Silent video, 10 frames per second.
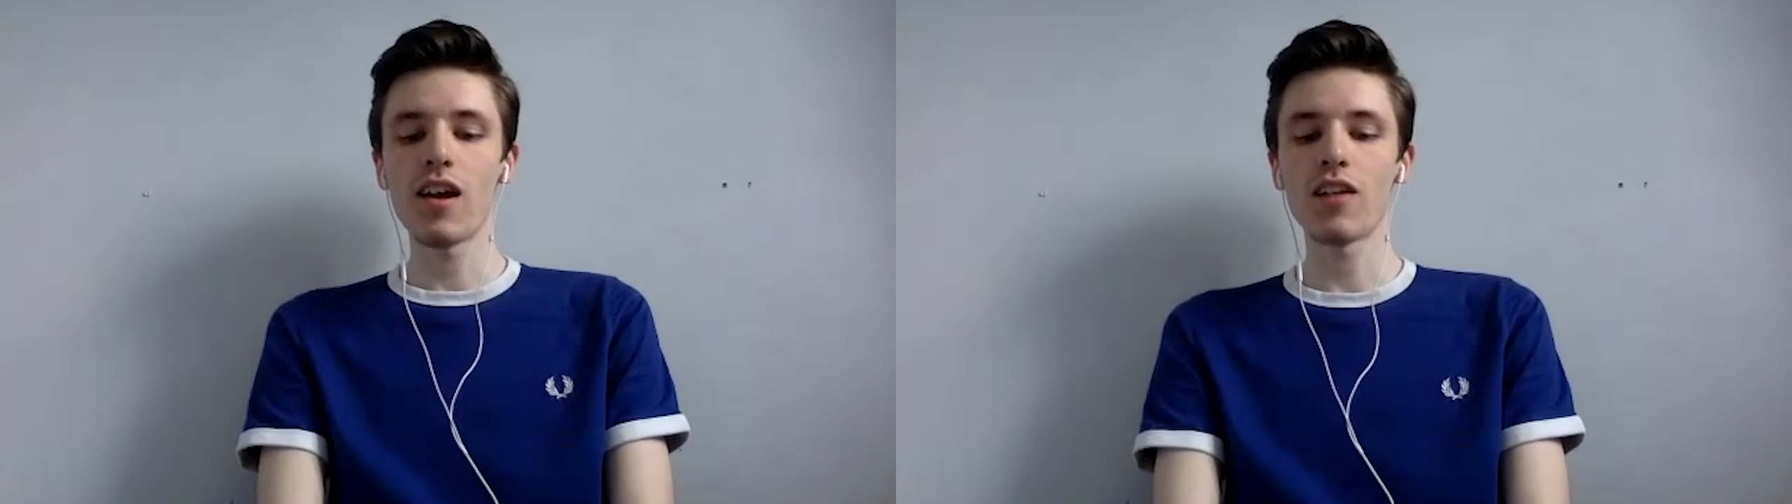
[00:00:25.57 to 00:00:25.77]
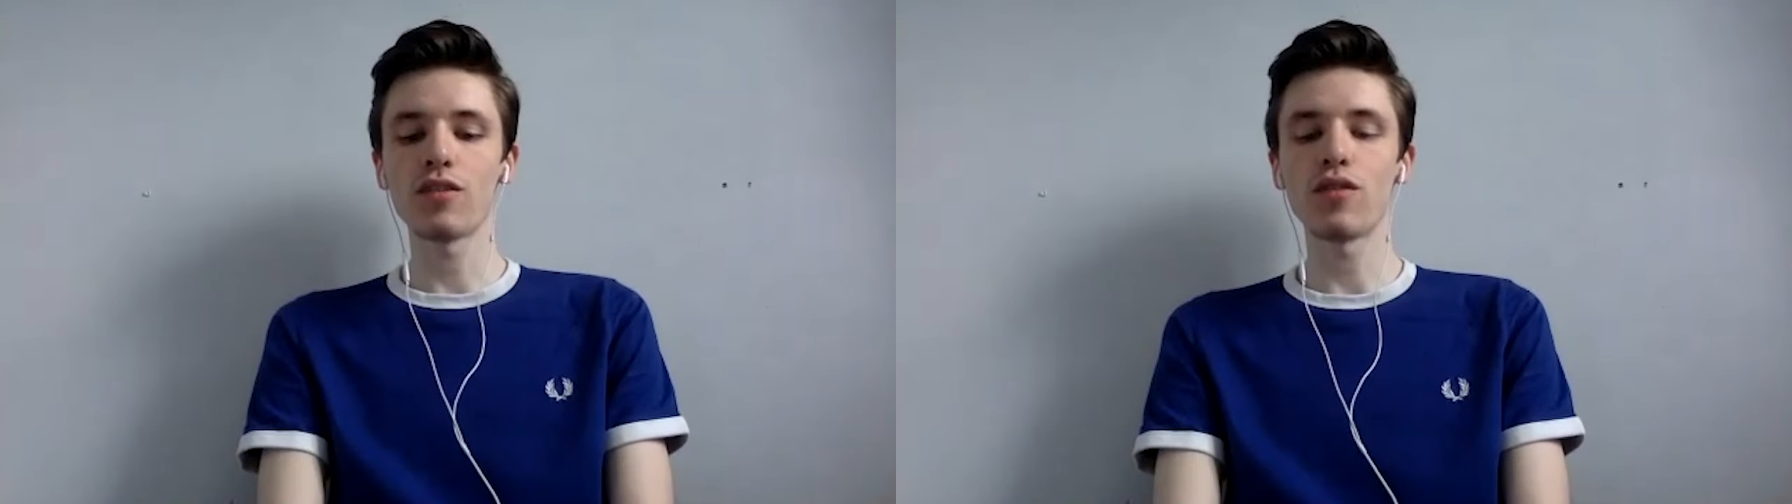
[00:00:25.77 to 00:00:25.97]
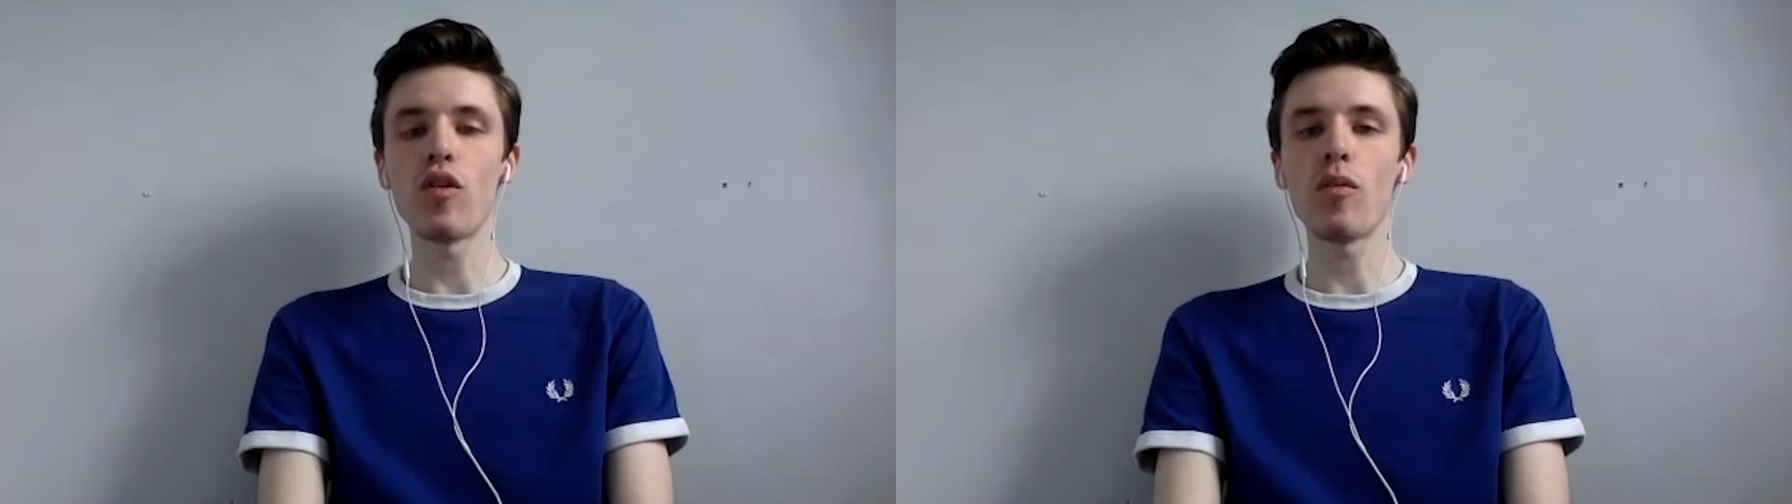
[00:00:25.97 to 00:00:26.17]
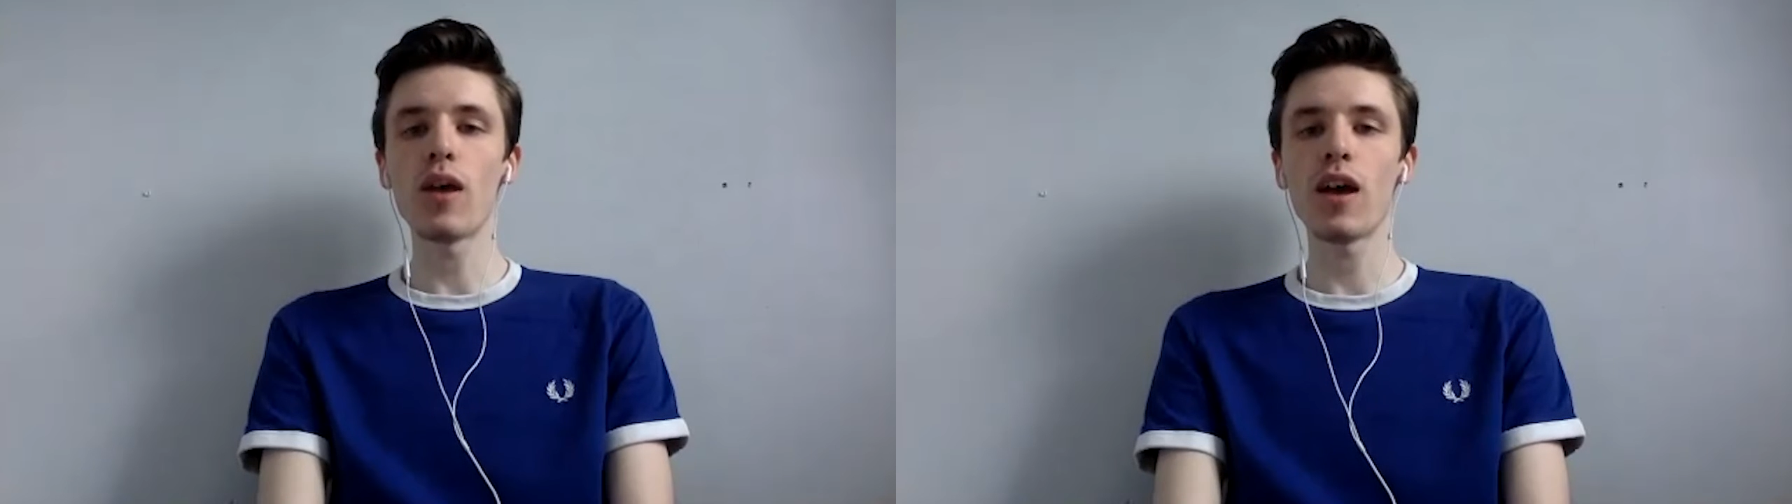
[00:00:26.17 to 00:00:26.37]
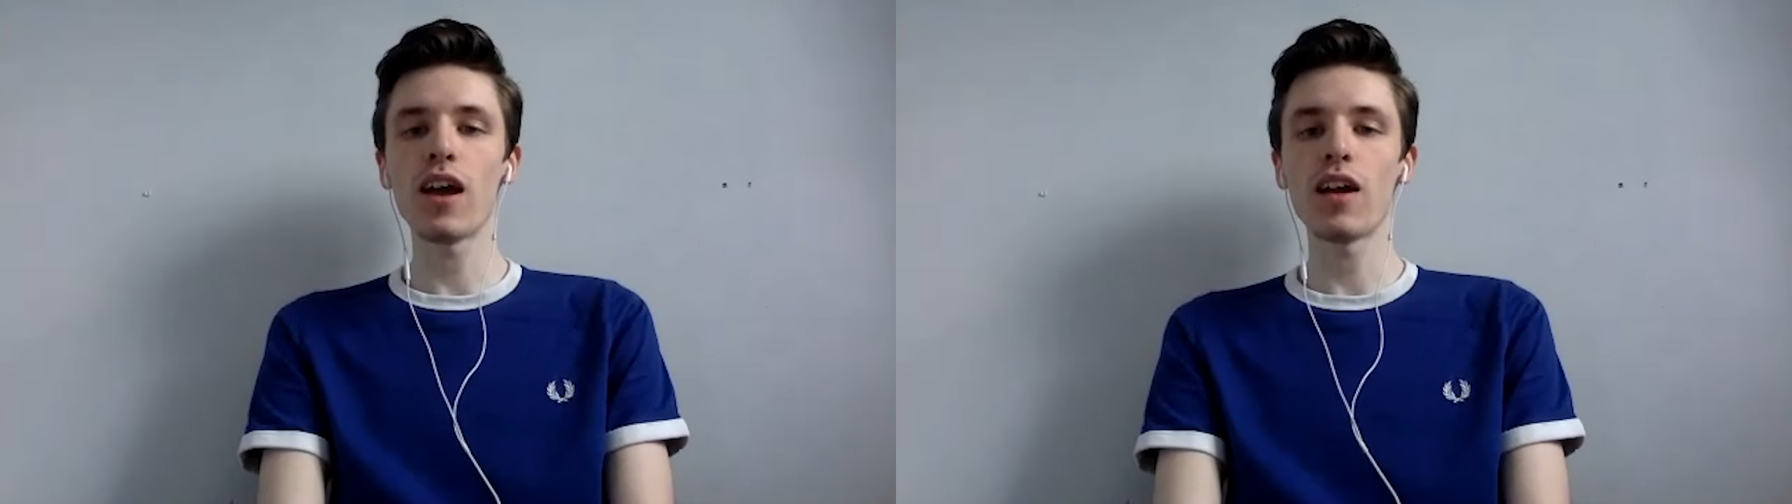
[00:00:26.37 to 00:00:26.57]
is a
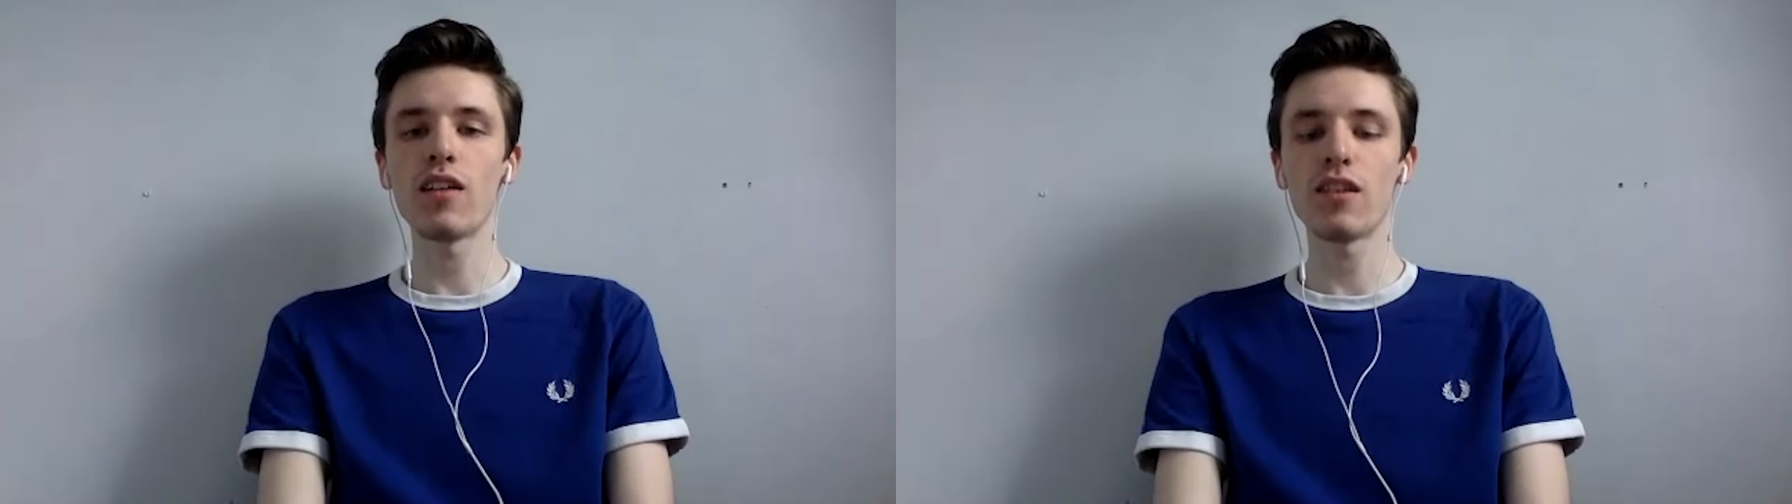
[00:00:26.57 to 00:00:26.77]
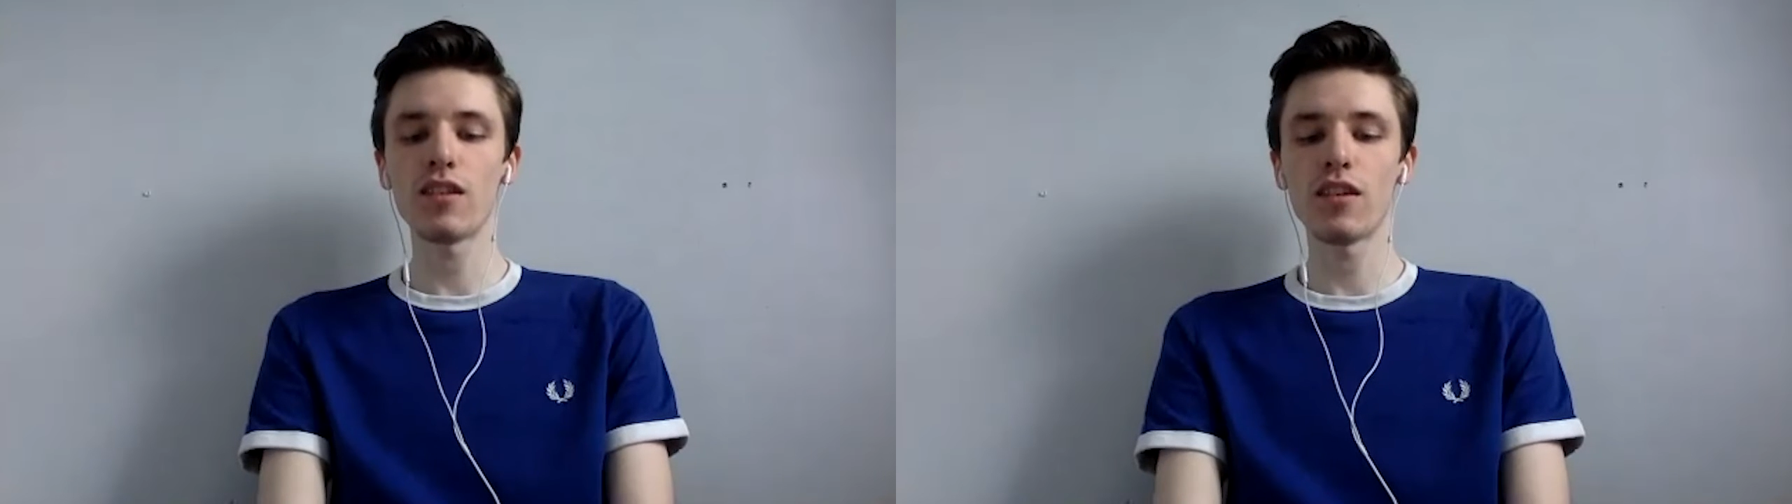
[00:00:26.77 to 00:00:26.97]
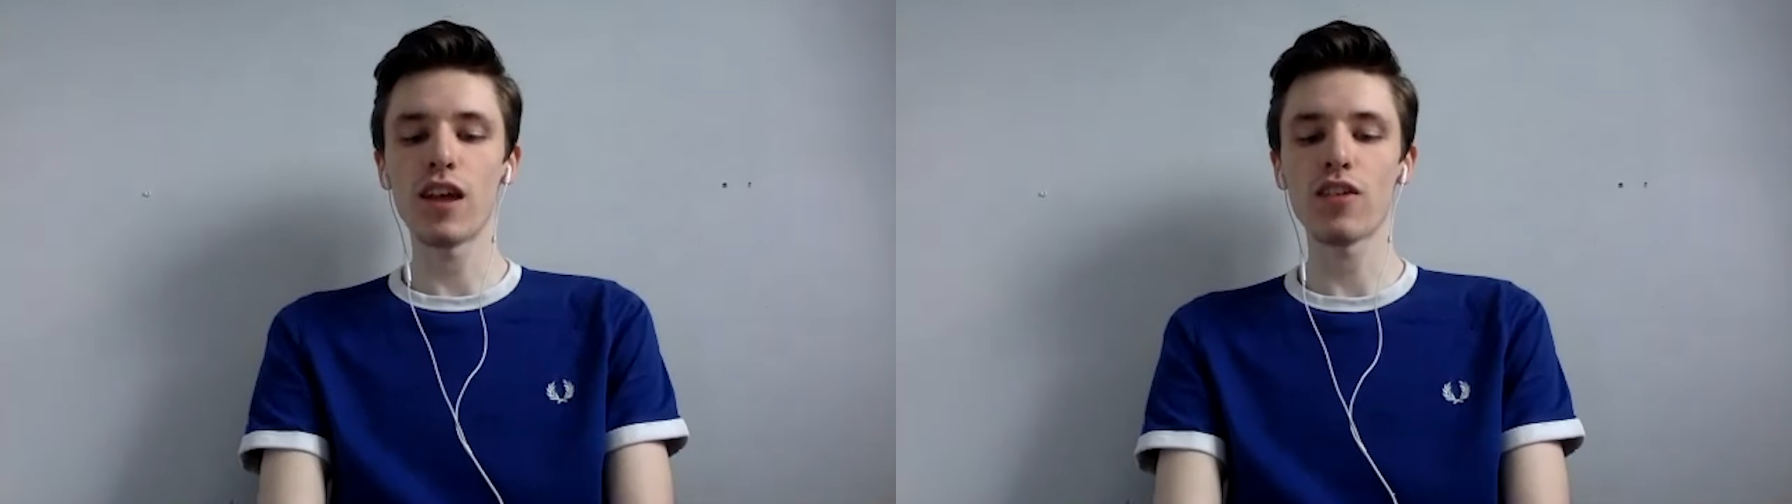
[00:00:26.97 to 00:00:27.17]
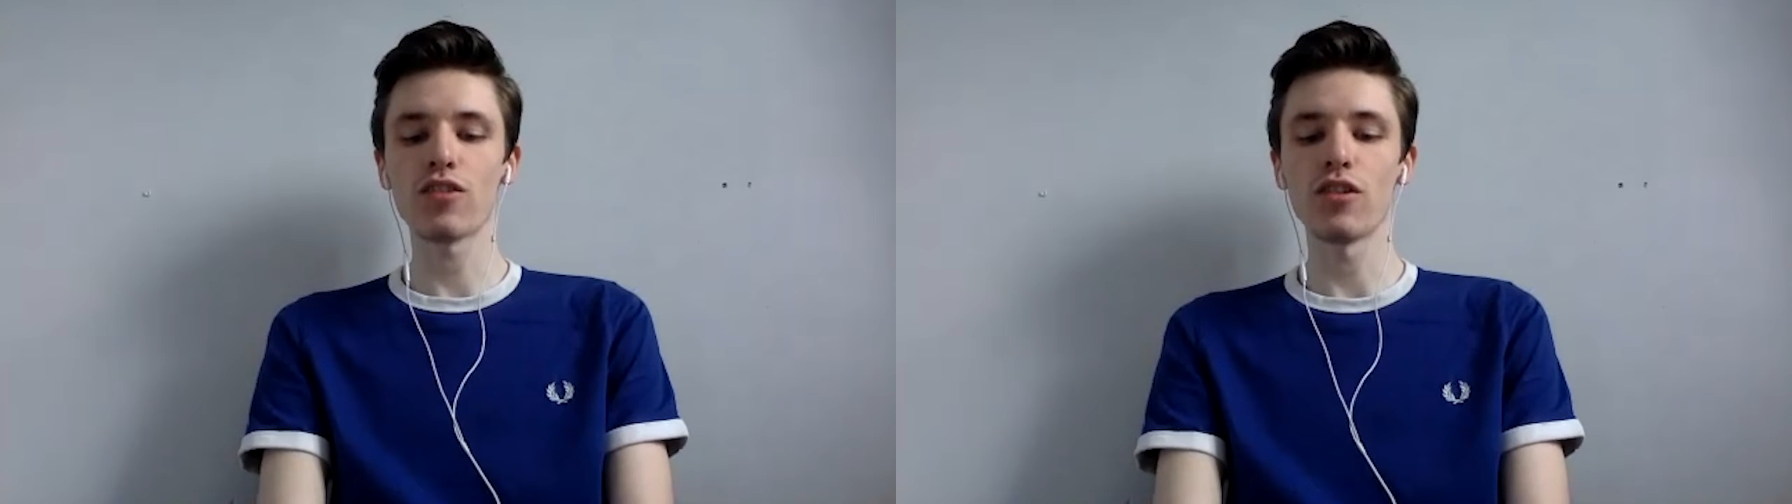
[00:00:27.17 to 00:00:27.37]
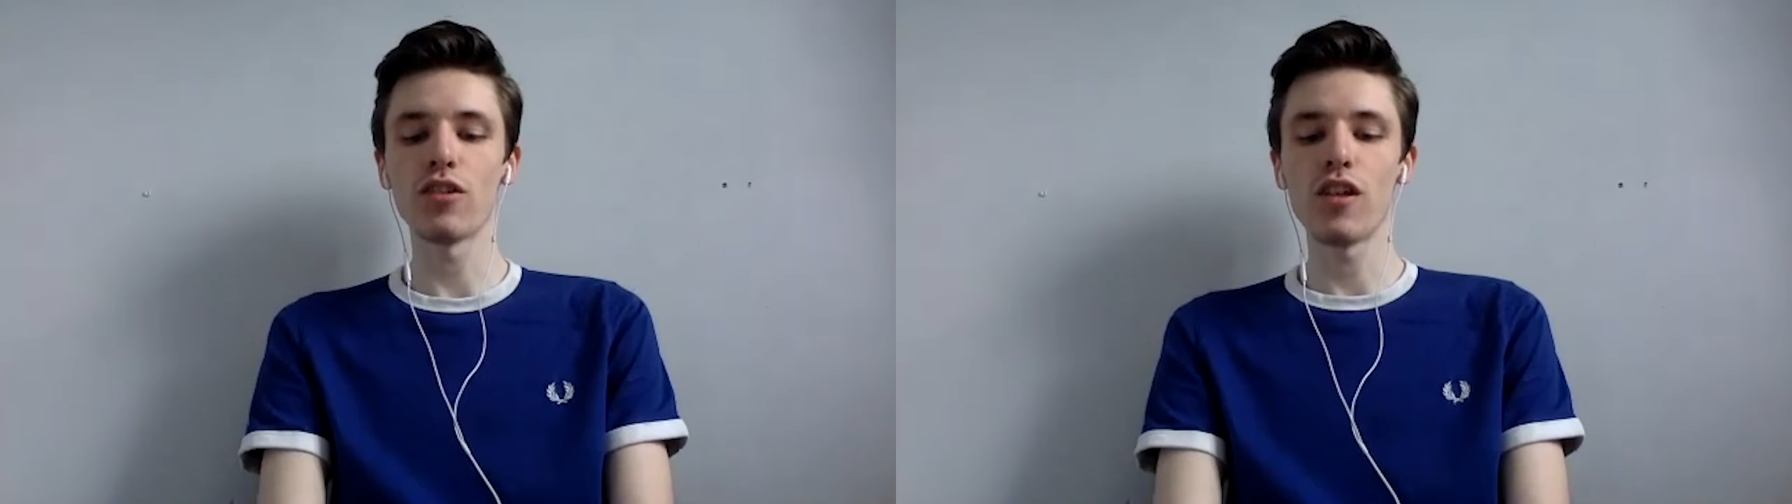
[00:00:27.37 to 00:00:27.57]
former England
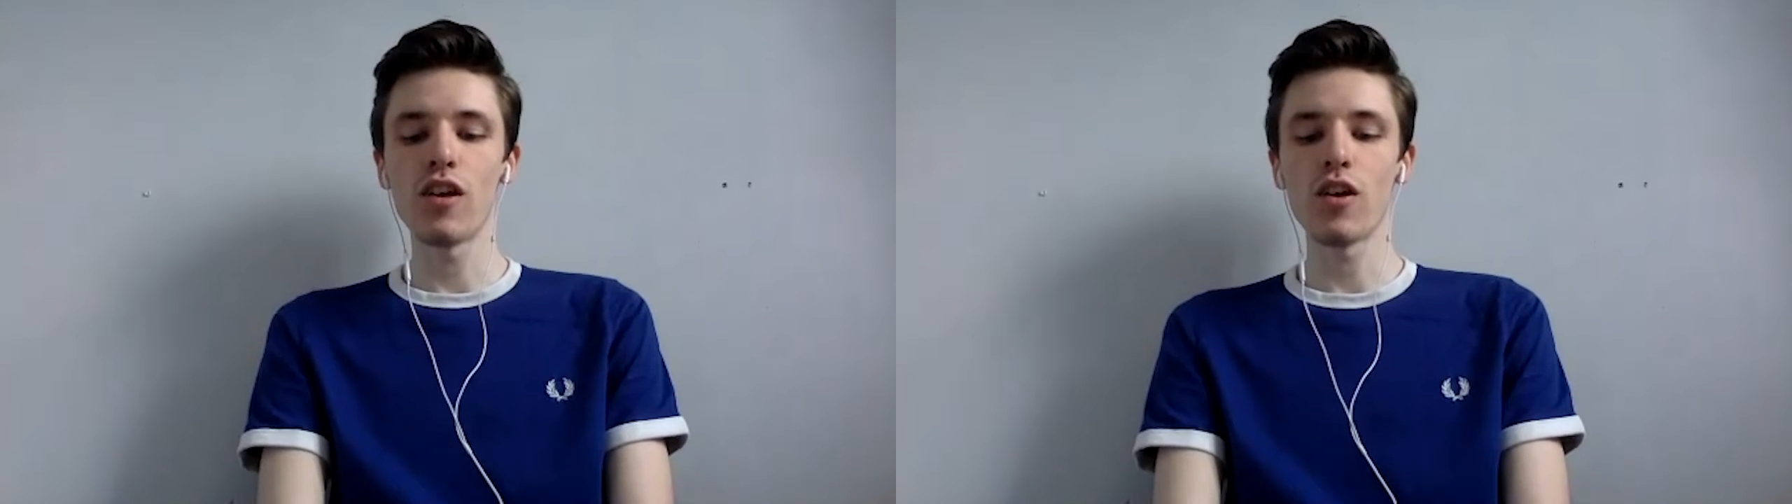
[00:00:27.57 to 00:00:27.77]
international